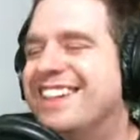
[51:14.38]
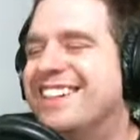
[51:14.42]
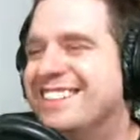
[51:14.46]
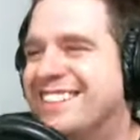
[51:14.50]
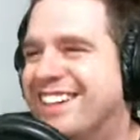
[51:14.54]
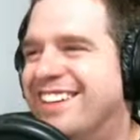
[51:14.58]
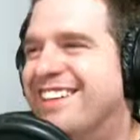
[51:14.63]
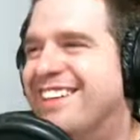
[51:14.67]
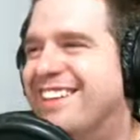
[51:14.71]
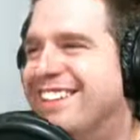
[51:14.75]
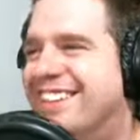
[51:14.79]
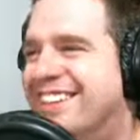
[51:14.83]

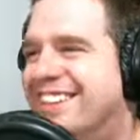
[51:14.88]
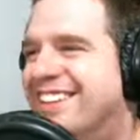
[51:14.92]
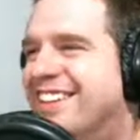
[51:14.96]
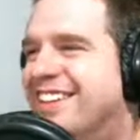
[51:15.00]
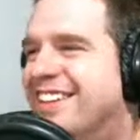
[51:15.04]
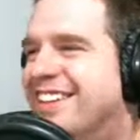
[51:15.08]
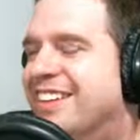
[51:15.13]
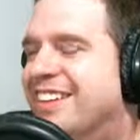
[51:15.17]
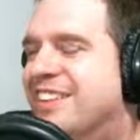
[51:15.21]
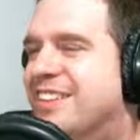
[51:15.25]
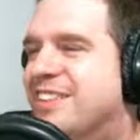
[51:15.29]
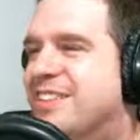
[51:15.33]
And so
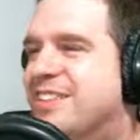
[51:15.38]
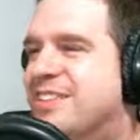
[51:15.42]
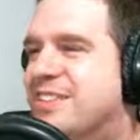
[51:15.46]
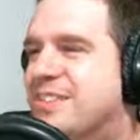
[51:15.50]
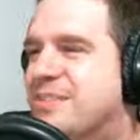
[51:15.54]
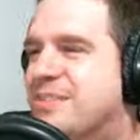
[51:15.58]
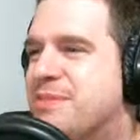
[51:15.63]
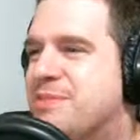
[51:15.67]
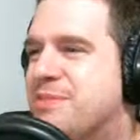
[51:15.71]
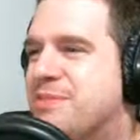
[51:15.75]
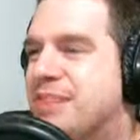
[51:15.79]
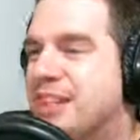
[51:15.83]
there's like,
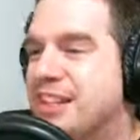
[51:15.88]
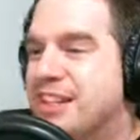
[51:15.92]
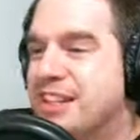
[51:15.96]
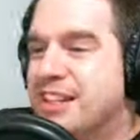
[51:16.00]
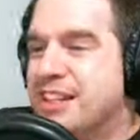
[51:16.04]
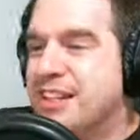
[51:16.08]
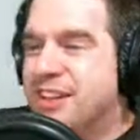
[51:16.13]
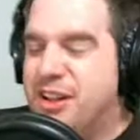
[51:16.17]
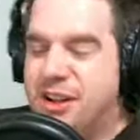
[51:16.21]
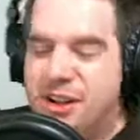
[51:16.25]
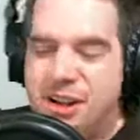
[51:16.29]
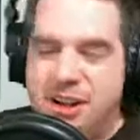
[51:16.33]

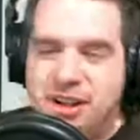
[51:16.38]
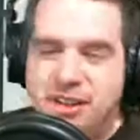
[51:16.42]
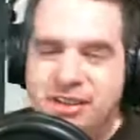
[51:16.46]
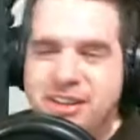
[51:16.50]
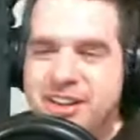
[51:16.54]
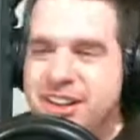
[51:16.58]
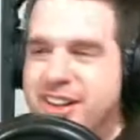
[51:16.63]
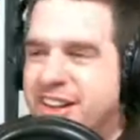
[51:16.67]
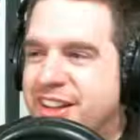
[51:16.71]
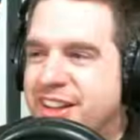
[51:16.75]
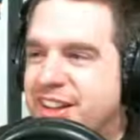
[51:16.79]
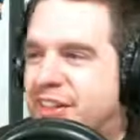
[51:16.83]

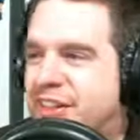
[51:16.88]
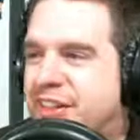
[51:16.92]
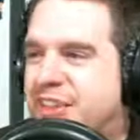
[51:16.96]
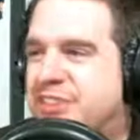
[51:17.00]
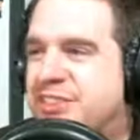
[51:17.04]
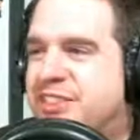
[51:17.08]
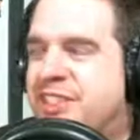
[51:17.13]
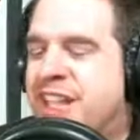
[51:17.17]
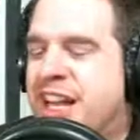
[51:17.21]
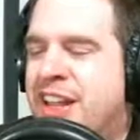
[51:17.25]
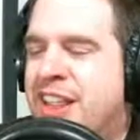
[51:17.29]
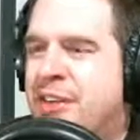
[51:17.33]
I don't
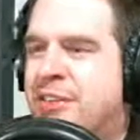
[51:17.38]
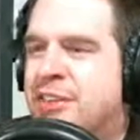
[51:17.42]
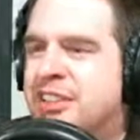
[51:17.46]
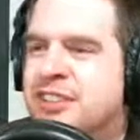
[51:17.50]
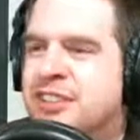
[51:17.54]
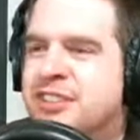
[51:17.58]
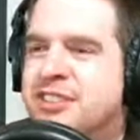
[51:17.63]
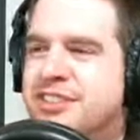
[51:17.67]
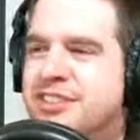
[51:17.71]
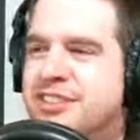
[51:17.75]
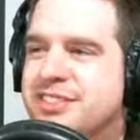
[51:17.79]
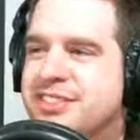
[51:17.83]
know, 10,
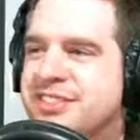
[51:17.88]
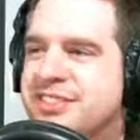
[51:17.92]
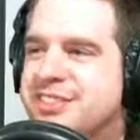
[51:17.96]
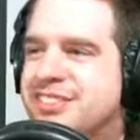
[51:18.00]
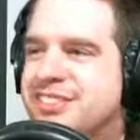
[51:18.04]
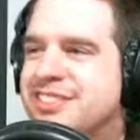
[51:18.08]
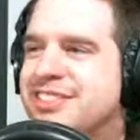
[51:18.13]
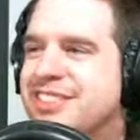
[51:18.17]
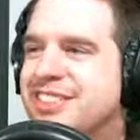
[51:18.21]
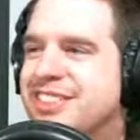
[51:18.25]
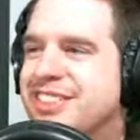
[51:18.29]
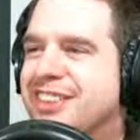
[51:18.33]
12
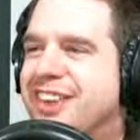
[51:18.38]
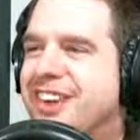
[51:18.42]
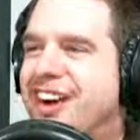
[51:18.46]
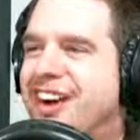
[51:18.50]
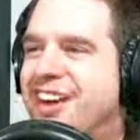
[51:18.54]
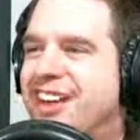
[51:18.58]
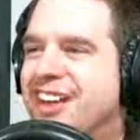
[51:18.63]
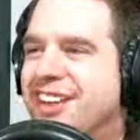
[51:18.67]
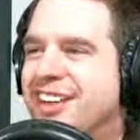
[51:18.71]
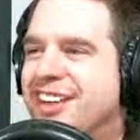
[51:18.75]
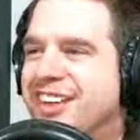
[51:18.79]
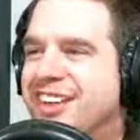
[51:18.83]
people on the
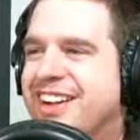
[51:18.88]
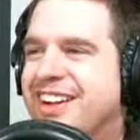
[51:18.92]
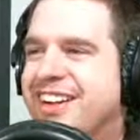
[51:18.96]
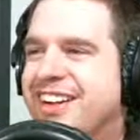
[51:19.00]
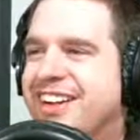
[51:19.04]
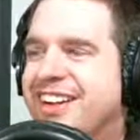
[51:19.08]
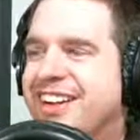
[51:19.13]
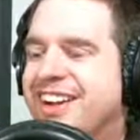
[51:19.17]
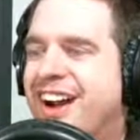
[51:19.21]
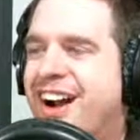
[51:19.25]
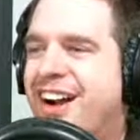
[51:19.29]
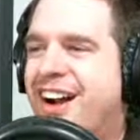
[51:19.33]
screen
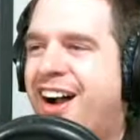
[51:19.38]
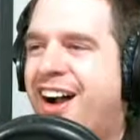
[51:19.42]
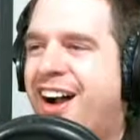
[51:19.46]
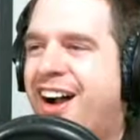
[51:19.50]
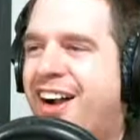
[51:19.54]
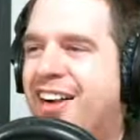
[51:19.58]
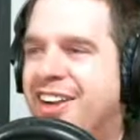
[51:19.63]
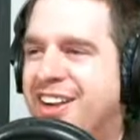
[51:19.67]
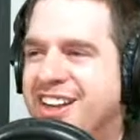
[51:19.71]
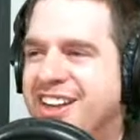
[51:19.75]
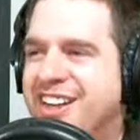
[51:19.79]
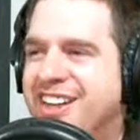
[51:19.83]
as
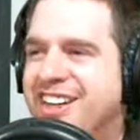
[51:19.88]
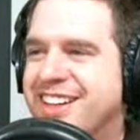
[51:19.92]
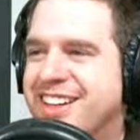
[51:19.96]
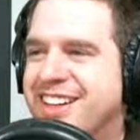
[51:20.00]
Loki and Odin.